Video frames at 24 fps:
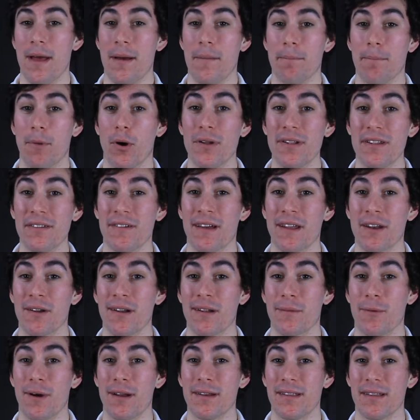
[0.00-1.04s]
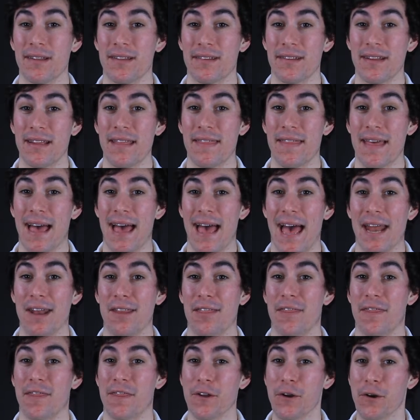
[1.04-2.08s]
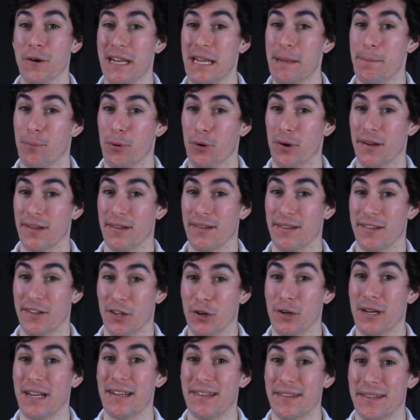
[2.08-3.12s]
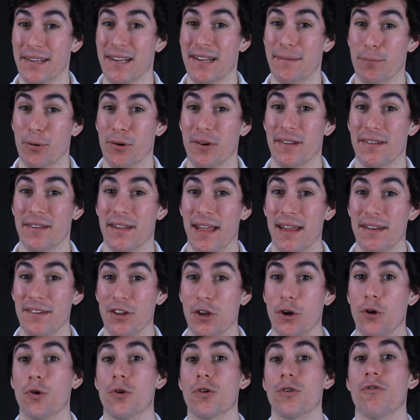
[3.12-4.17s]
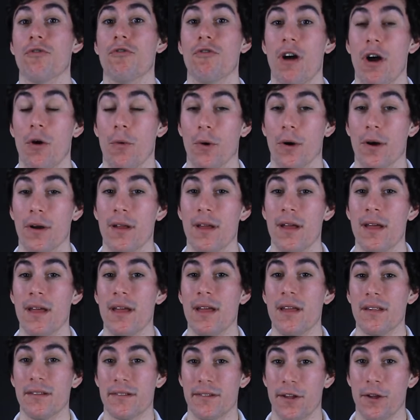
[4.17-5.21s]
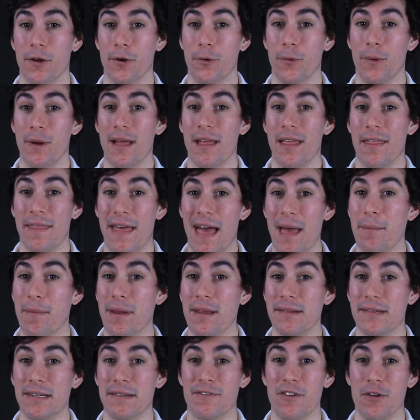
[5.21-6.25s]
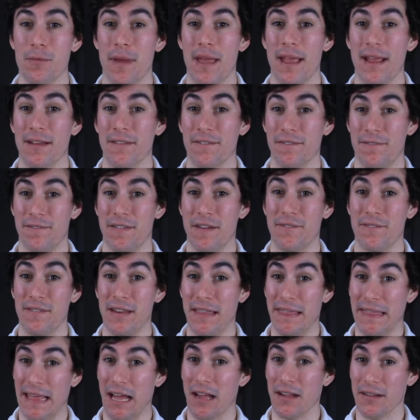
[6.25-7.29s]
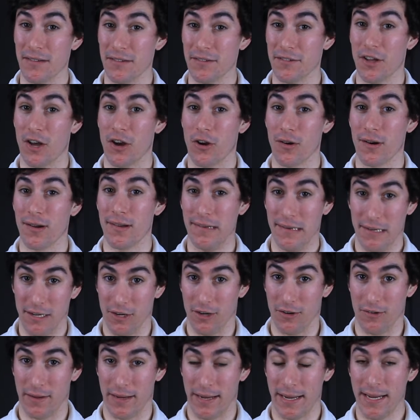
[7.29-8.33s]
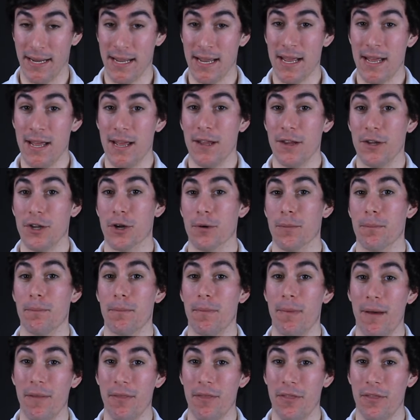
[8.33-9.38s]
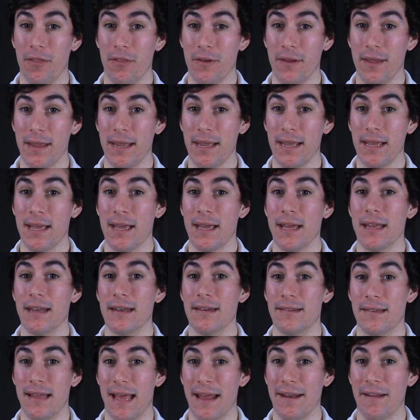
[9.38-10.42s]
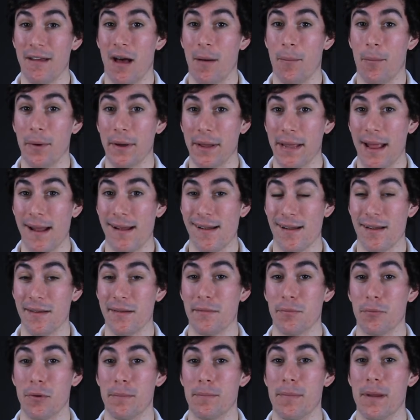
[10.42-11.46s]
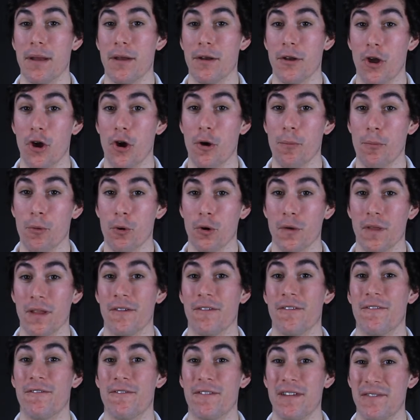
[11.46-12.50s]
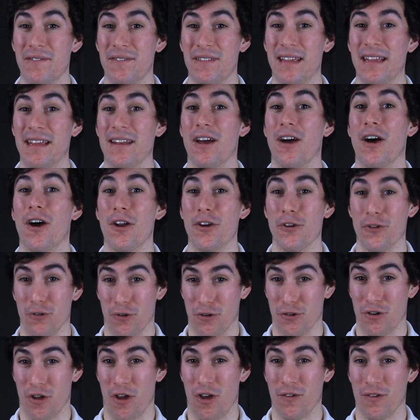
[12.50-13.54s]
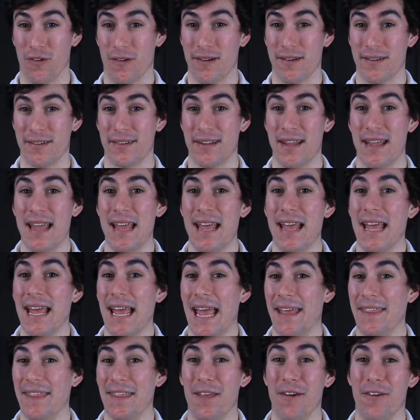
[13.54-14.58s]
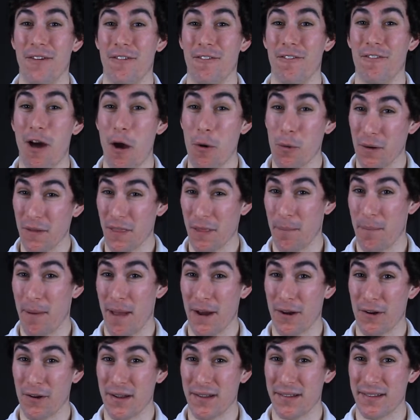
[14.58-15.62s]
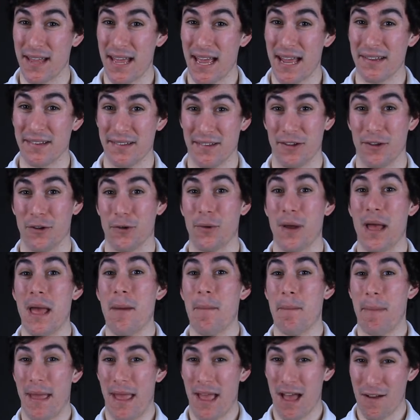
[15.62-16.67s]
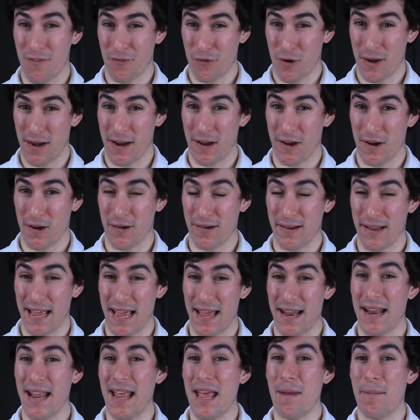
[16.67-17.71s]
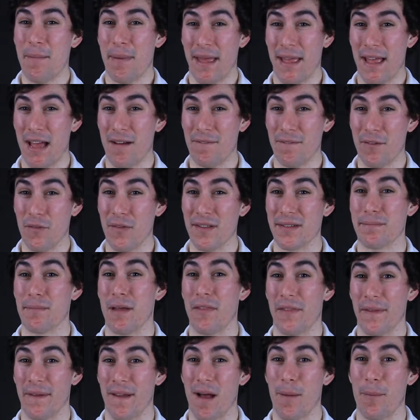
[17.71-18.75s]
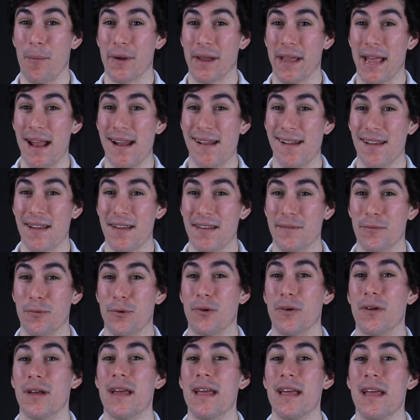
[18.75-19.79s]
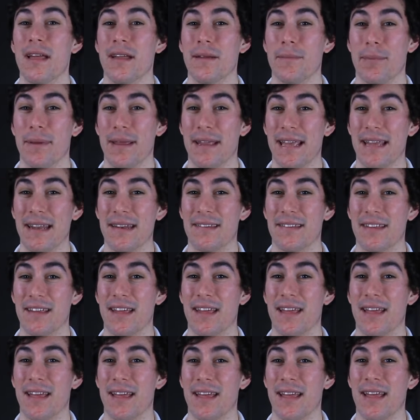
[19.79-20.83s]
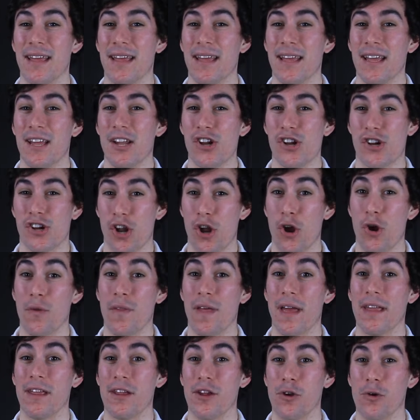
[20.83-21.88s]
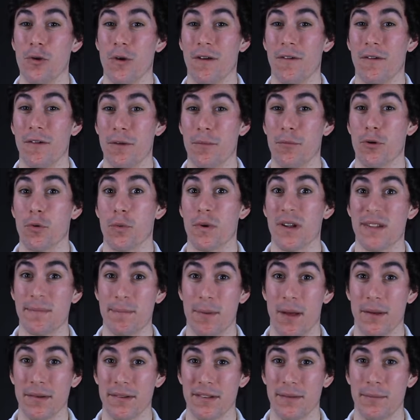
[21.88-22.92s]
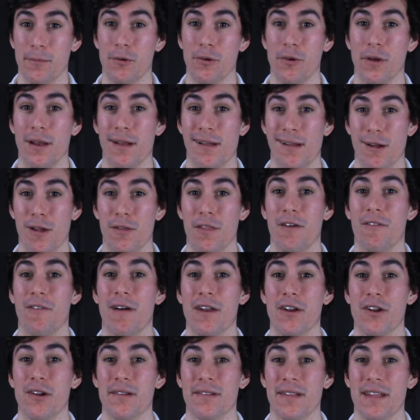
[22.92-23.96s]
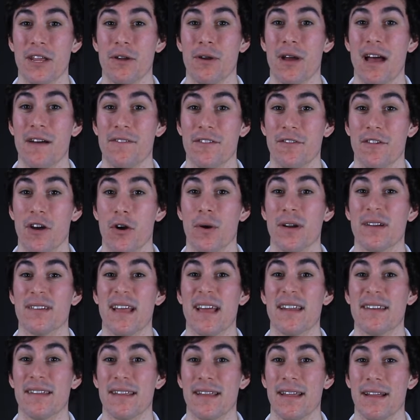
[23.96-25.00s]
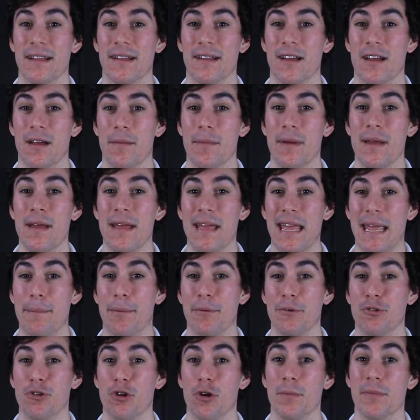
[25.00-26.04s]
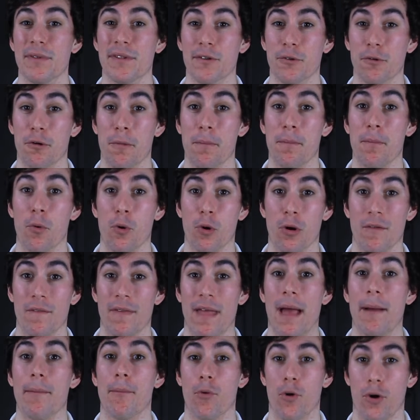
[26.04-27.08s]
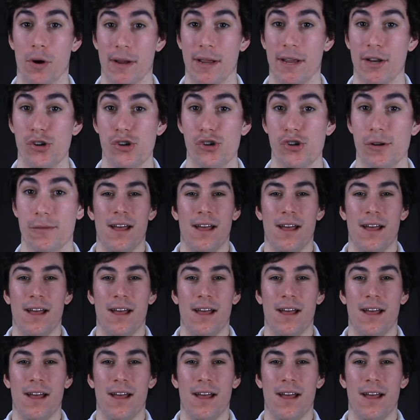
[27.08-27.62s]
Most lenders want to see that at 36% or lower. So that means if you make $50,000 yearly, your monthly debt obligations would be no more than $1,500. And the lower the better is that, so pay off credit card debt, pay off all those monthly obligations will begin to show that you are a little more responsible and show that lenders that you have a lower debt to income, able to absorb more of that mortgage.